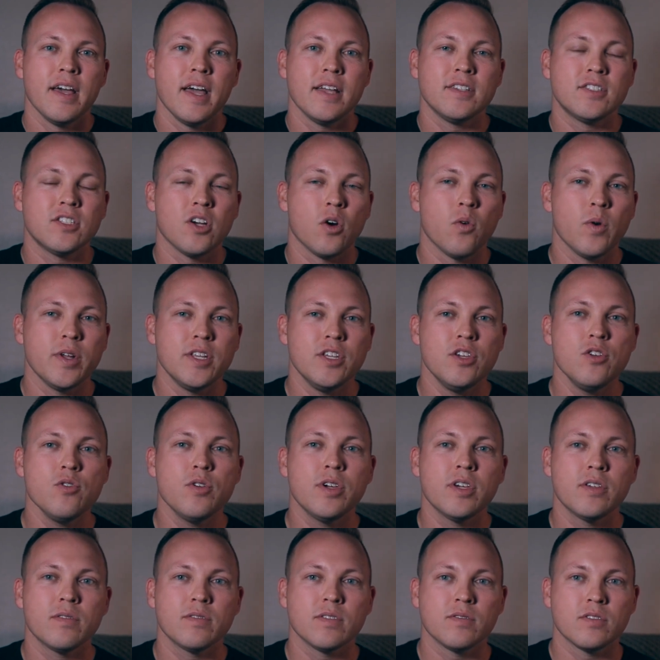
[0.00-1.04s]
And so when
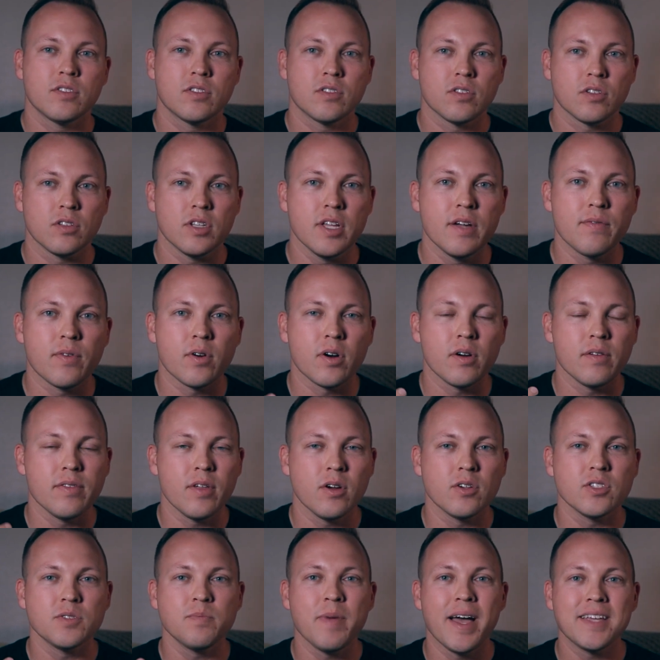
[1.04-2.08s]
you deliver
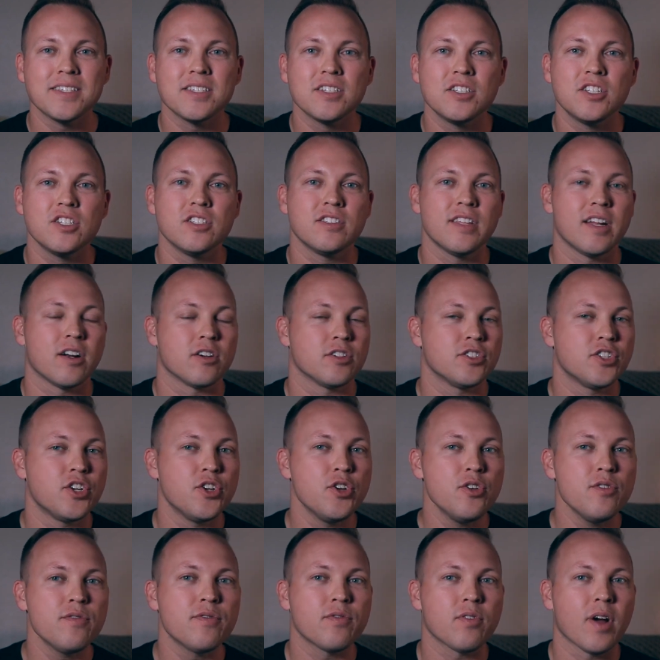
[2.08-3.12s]
those messages that are
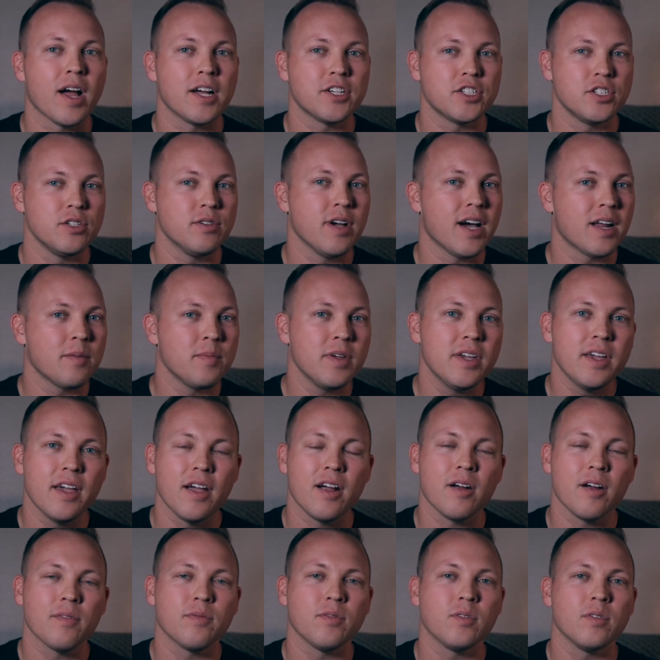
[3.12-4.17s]
too fresh, you got to be
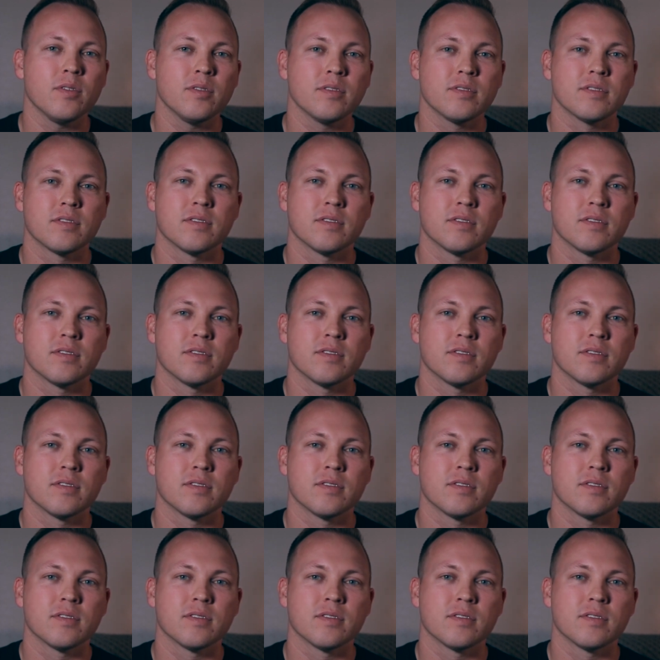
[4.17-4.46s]
careful,